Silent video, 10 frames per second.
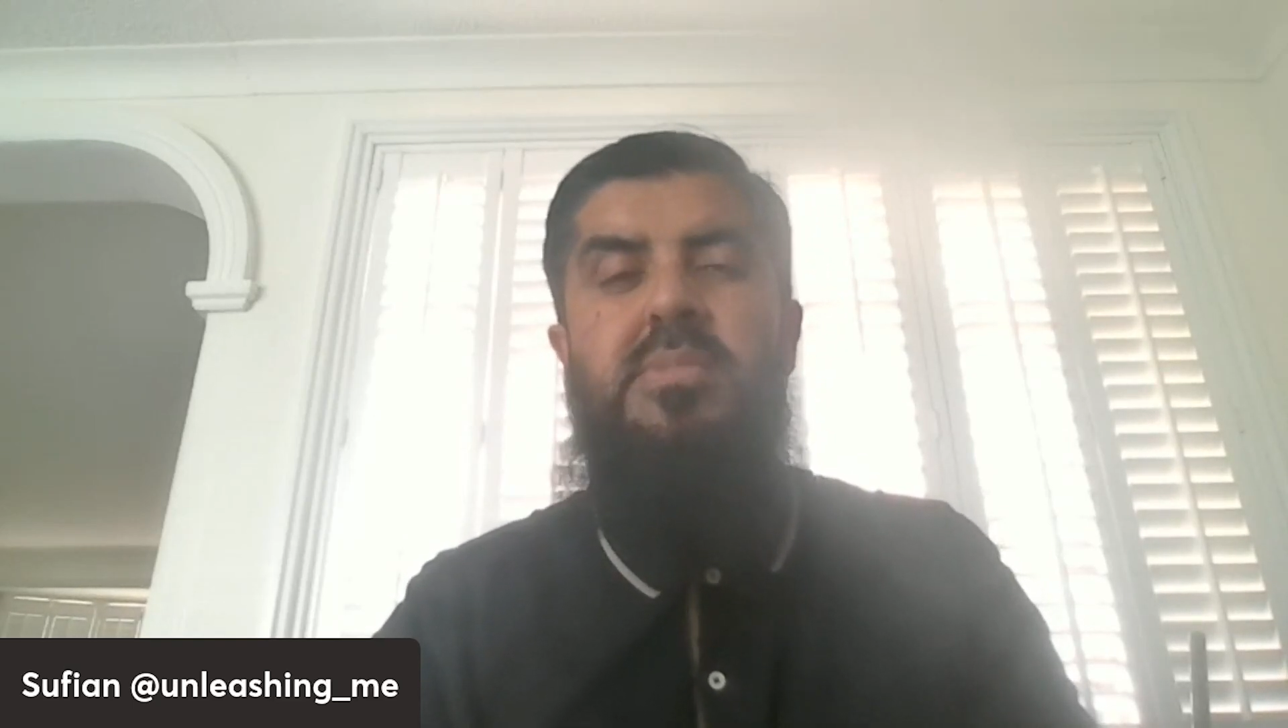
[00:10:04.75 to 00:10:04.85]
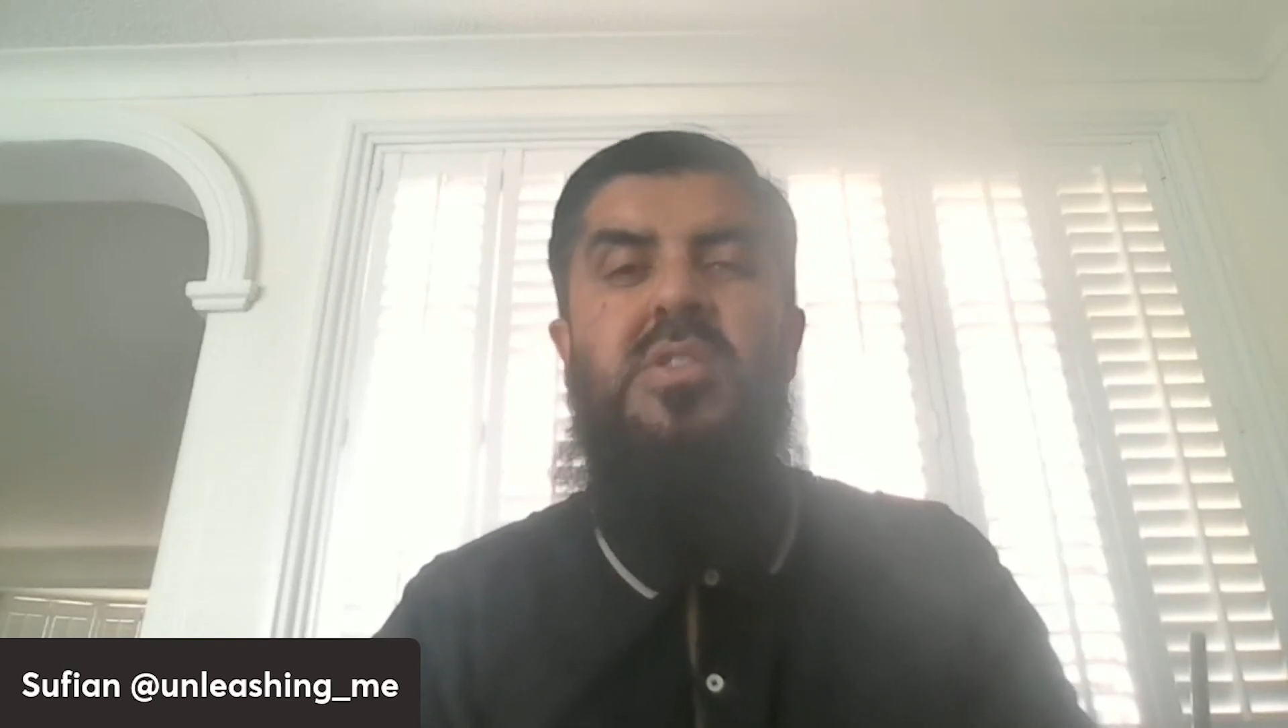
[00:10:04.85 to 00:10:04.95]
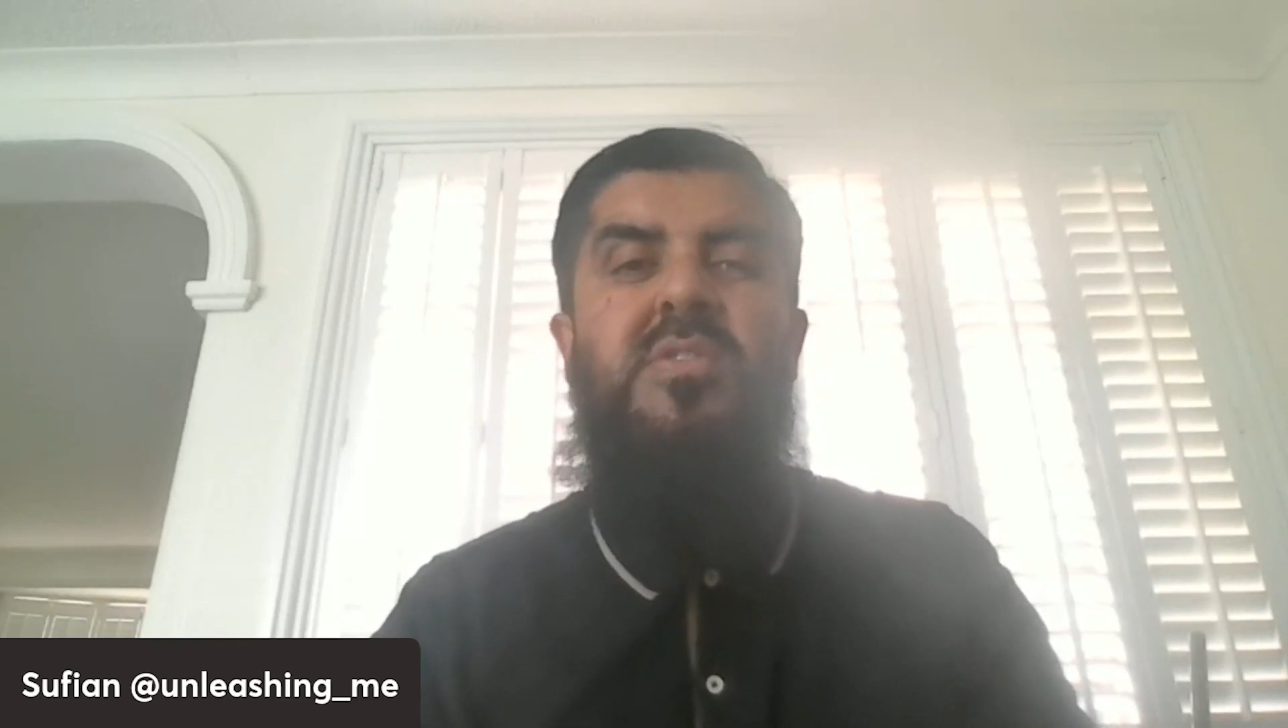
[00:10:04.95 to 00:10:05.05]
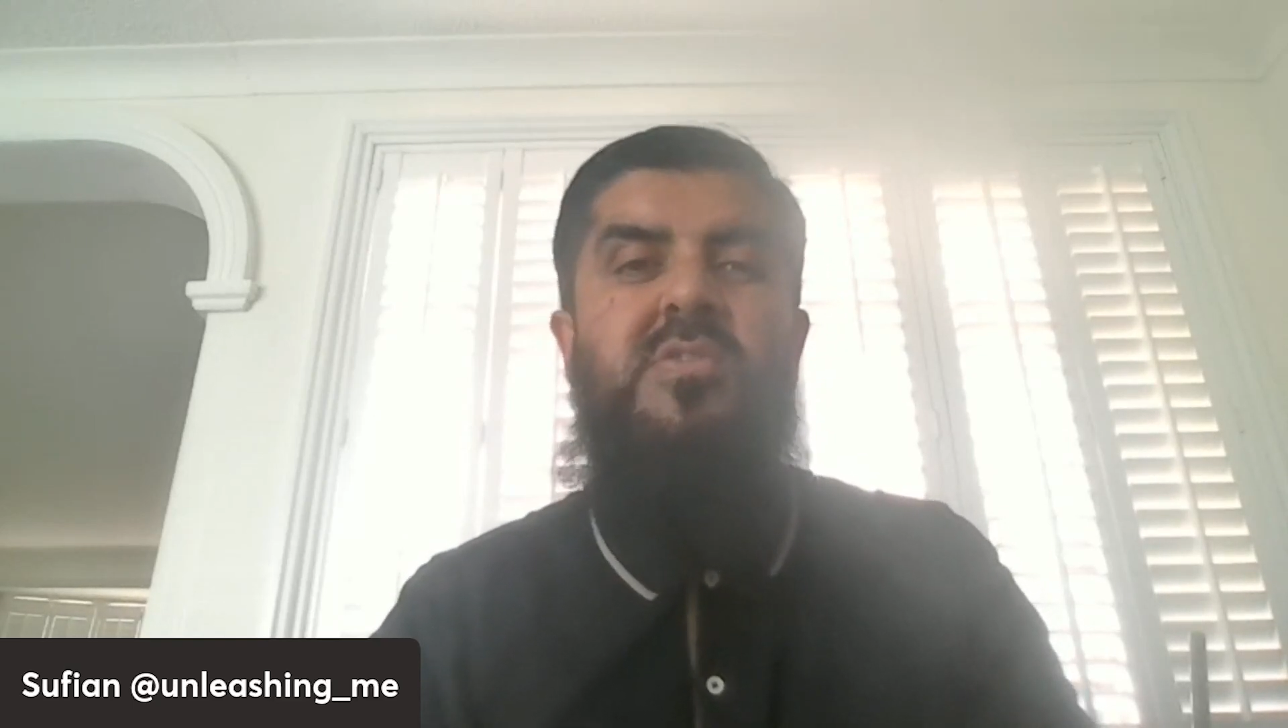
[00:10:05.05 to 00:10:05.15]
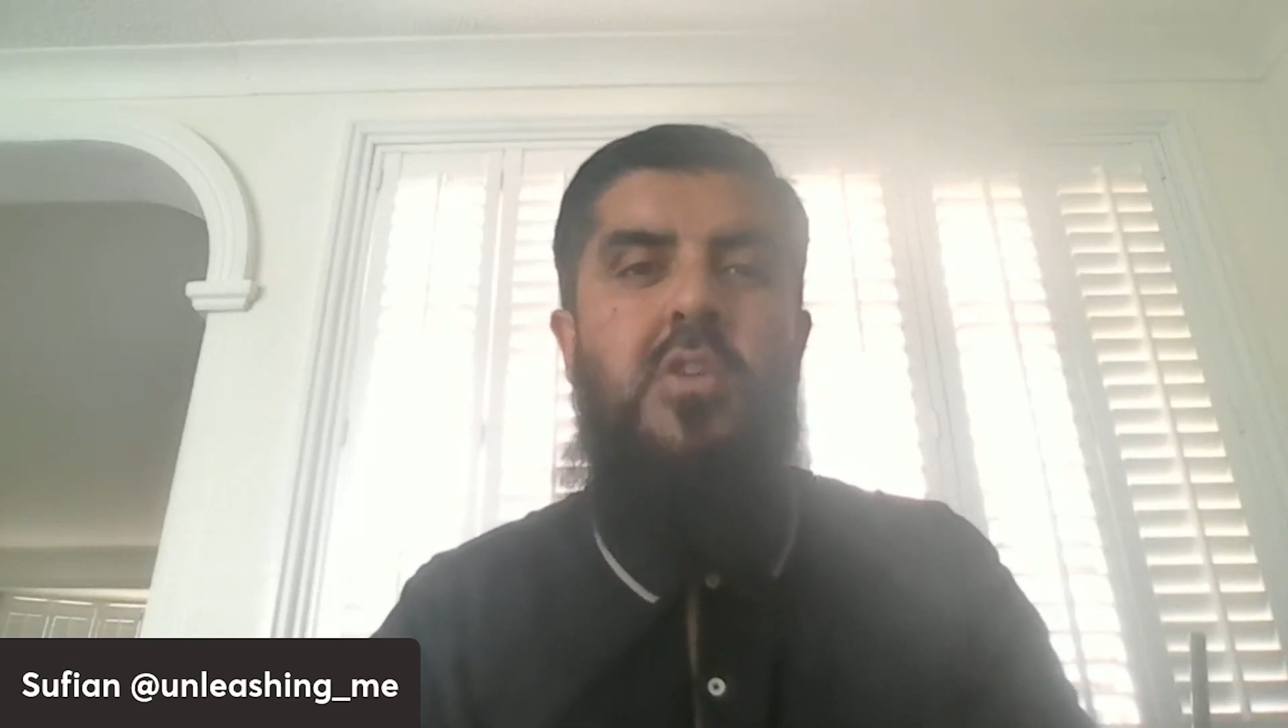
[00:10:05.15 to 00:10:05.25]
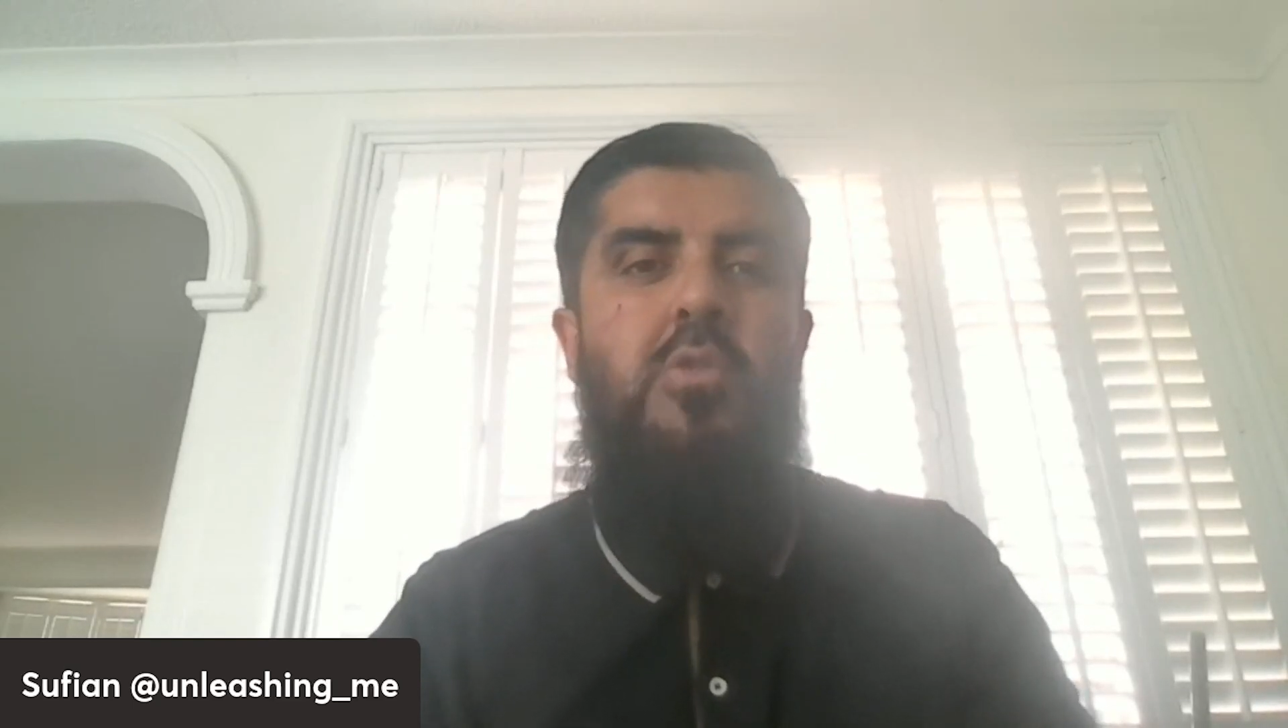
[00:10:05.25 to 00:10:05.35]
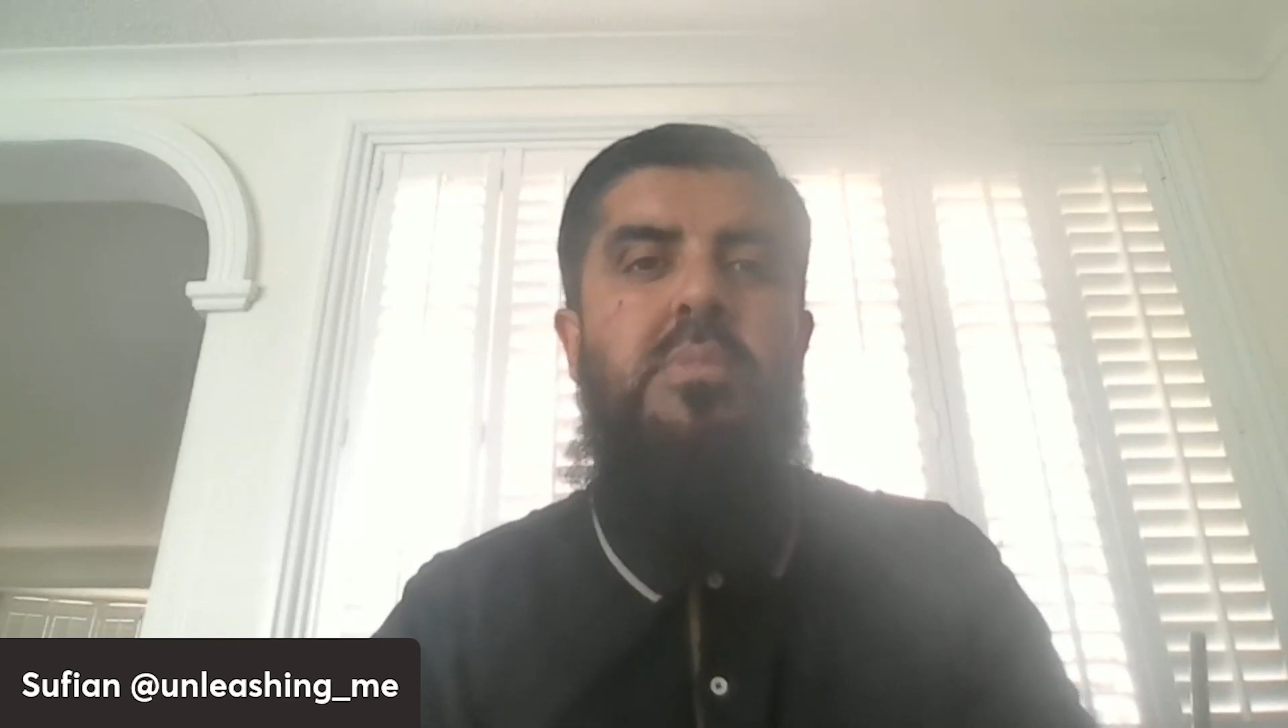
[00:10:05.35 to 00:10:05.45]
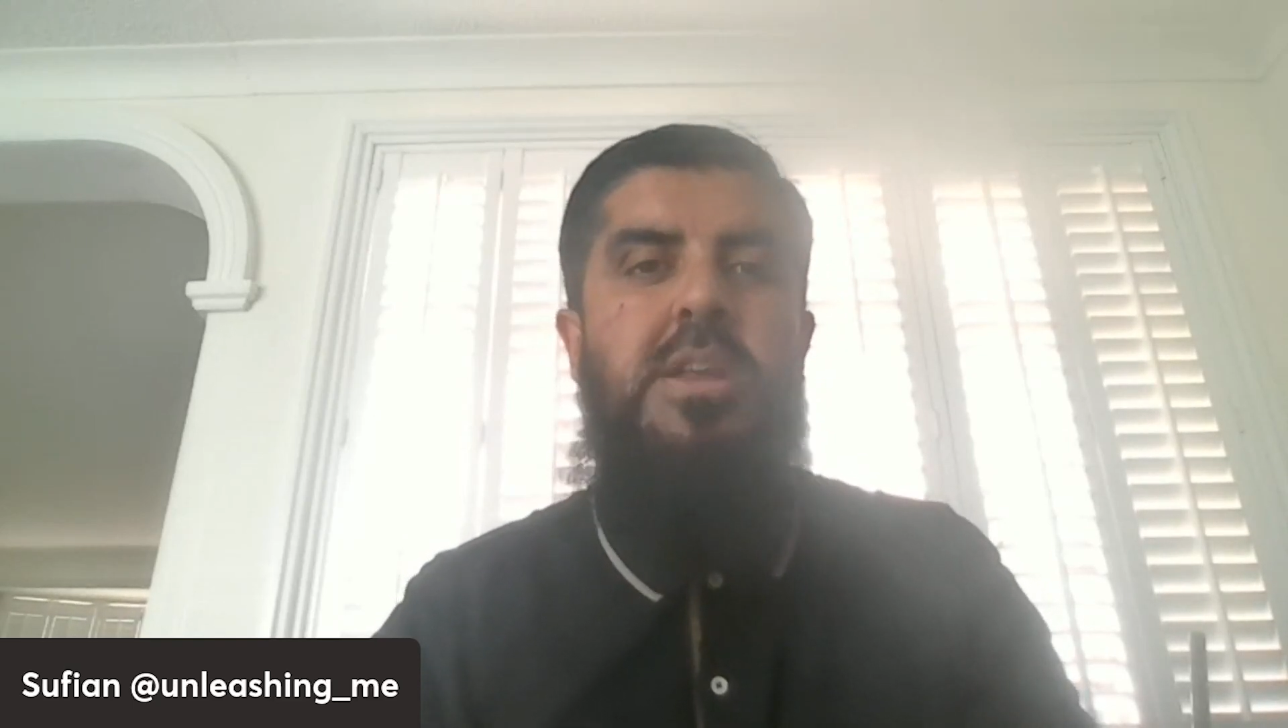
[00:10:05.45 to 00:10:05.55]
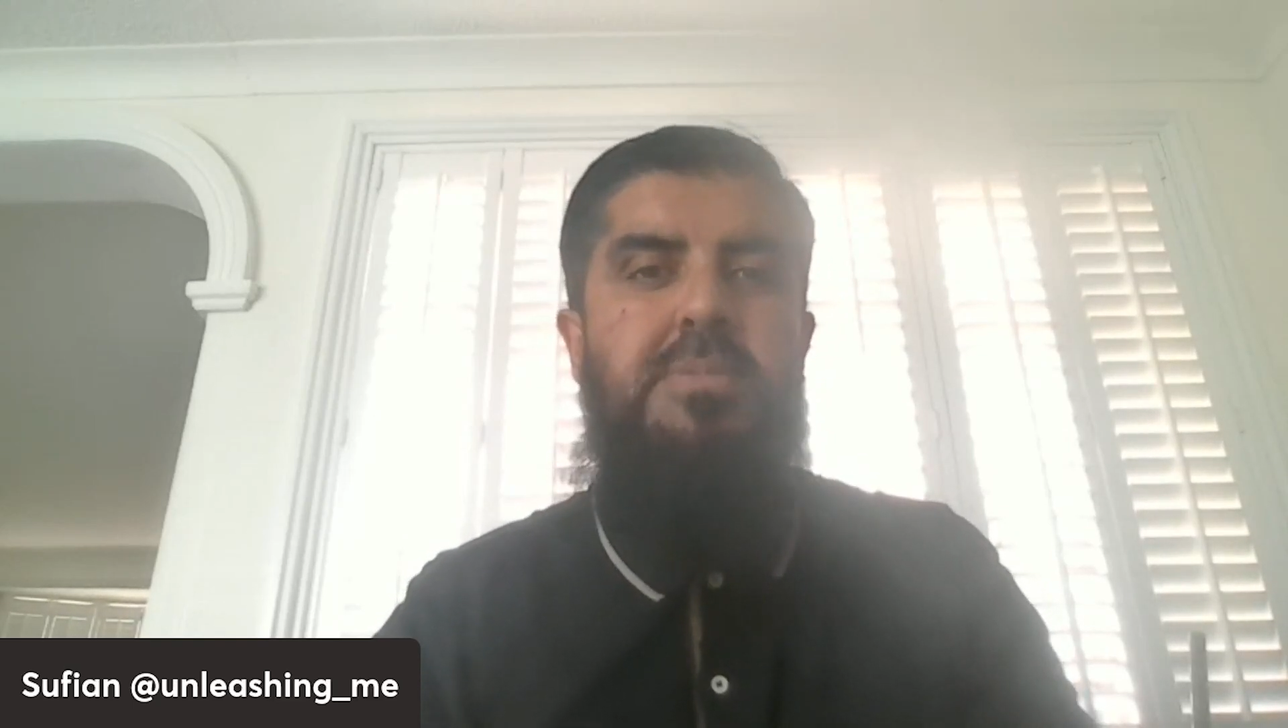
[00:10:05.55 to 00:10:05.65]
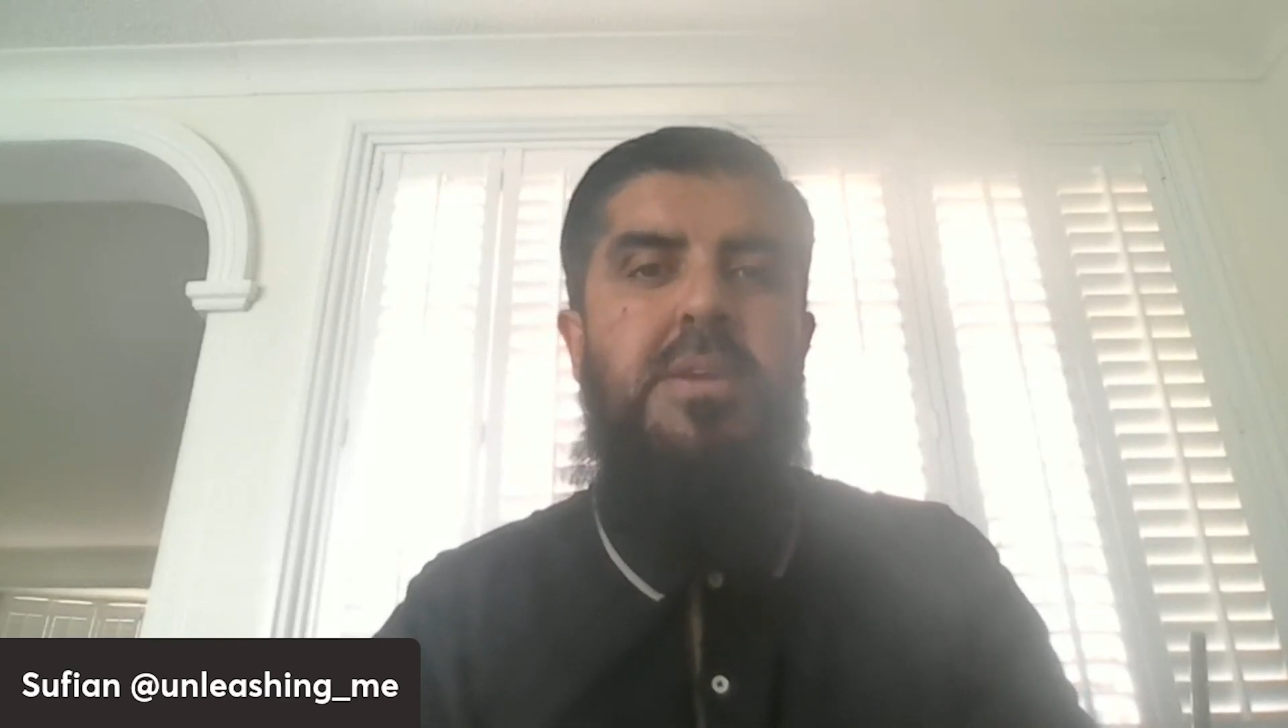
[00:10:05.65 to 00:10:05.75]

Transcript: because so many